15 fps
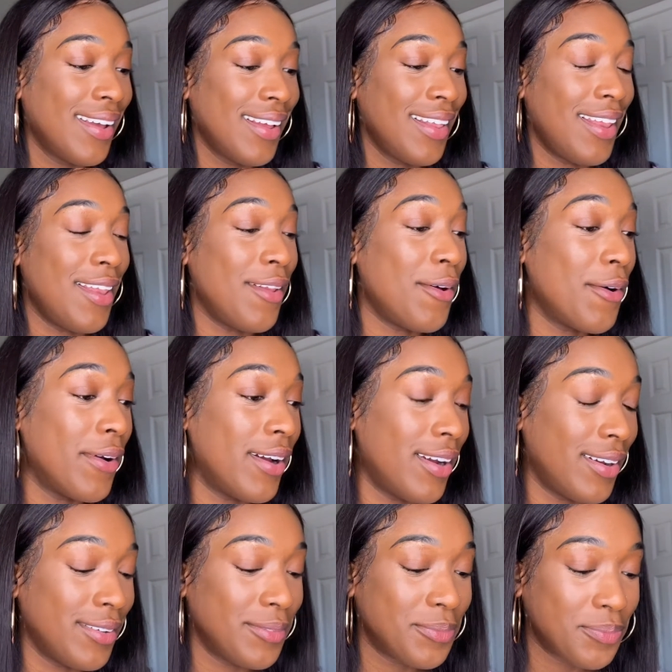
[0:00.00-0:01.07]
Lord.
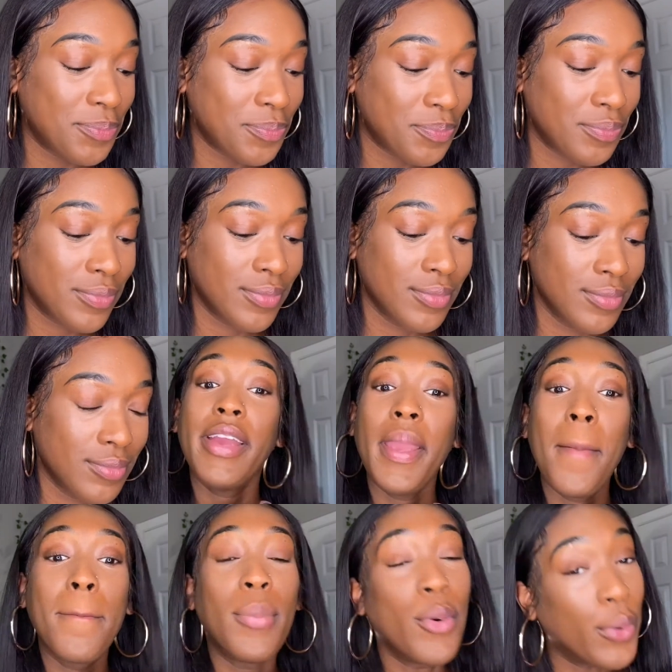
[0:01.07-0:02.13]
Very
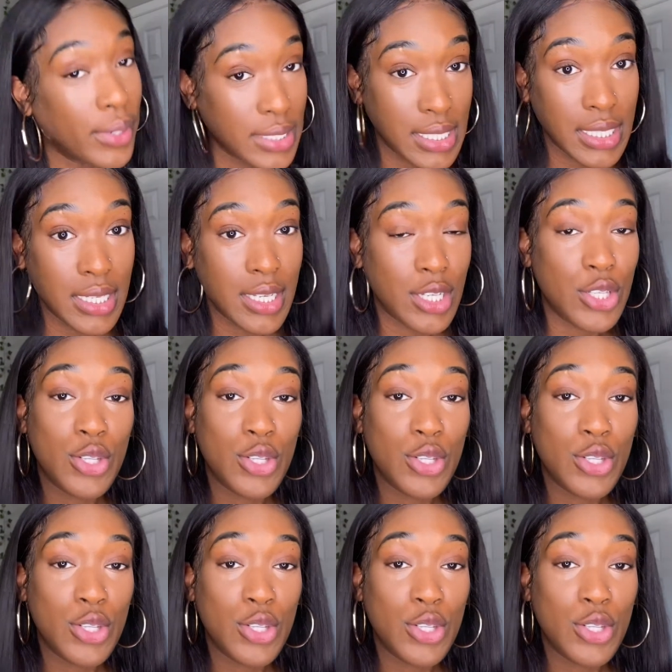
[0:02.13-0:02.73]
important